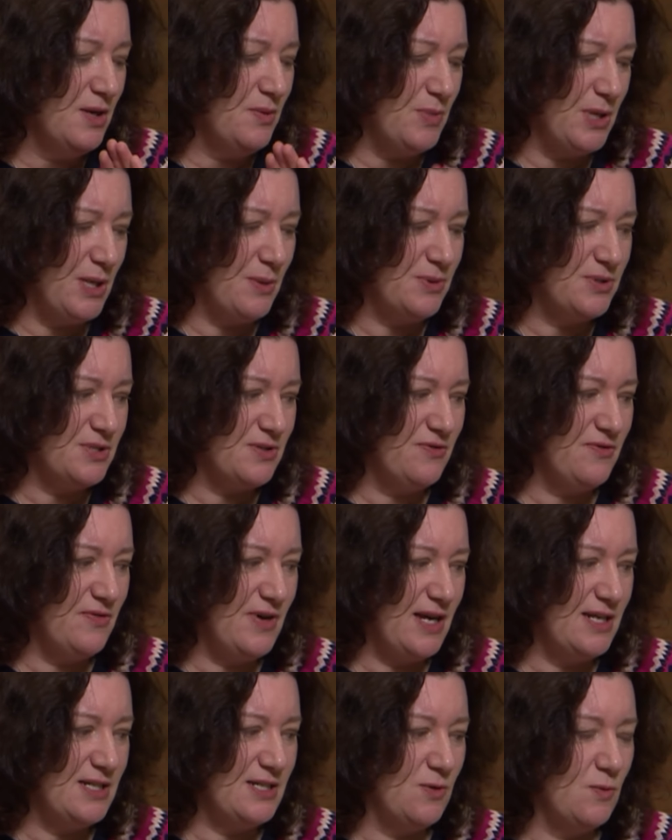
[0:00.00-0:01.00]
be able to
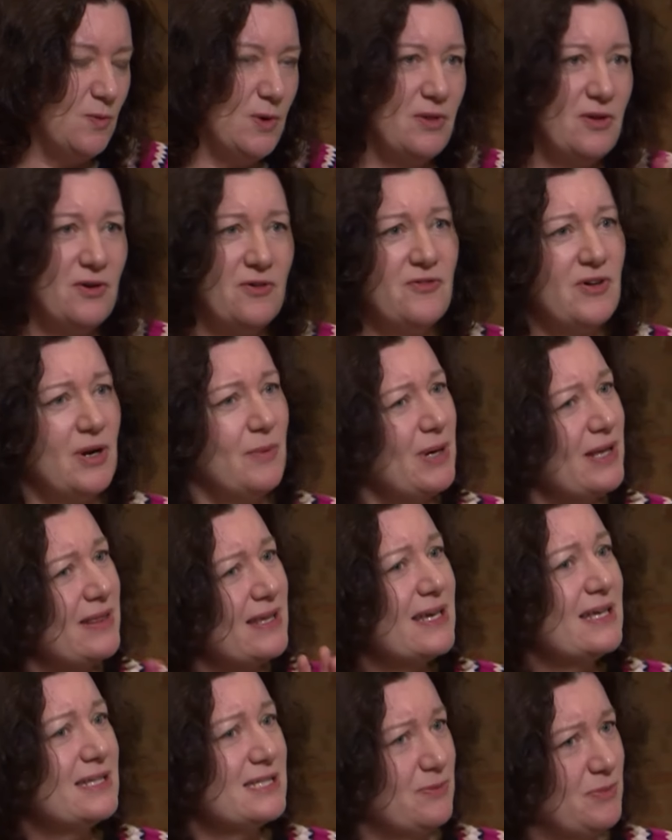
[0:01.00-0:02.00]
find out where they're from. I
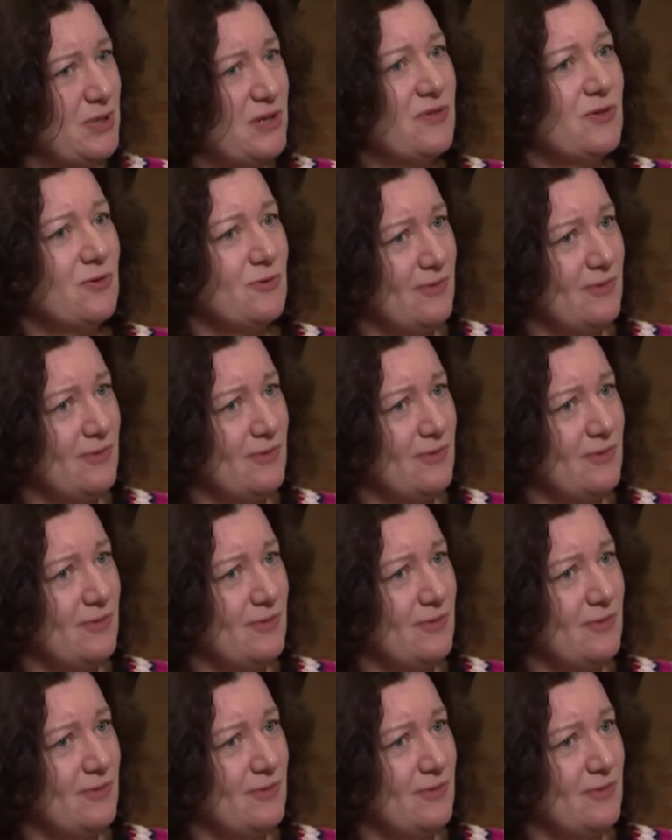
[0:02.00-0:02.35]
think it's a bit of a